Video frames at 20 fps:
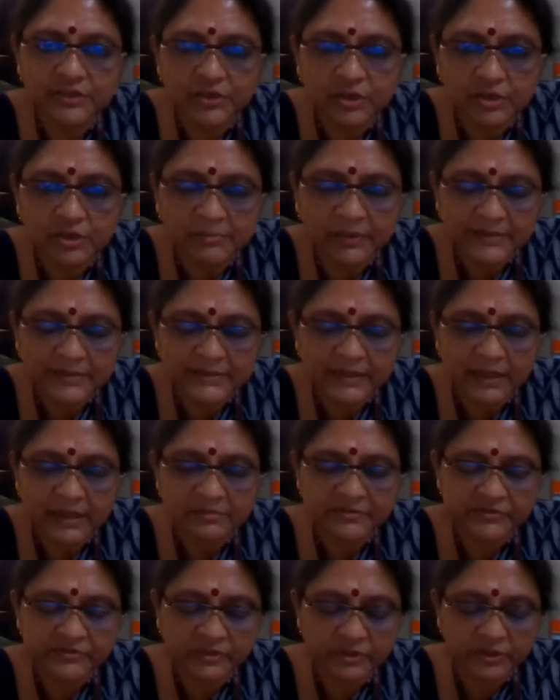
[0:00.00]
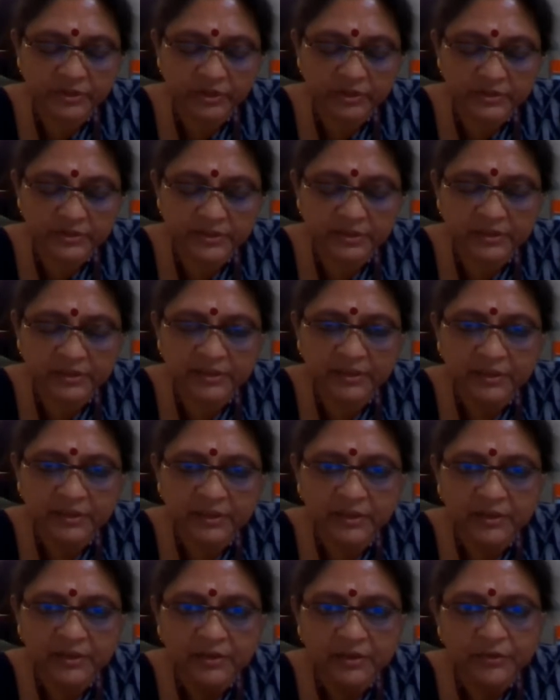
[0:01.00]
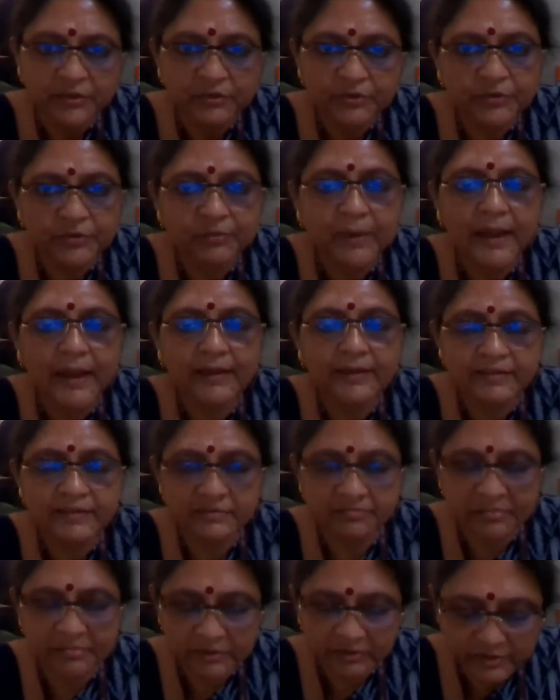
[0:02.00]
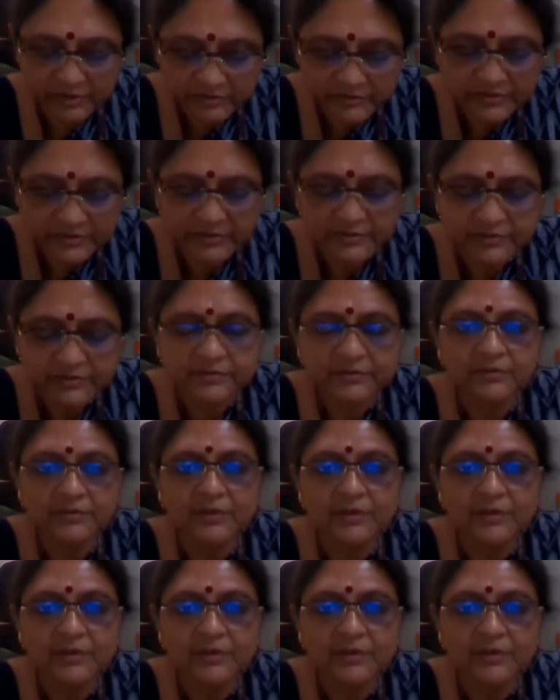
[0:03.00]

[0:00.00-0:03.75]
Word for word: talk about cybersecurity through my experiences,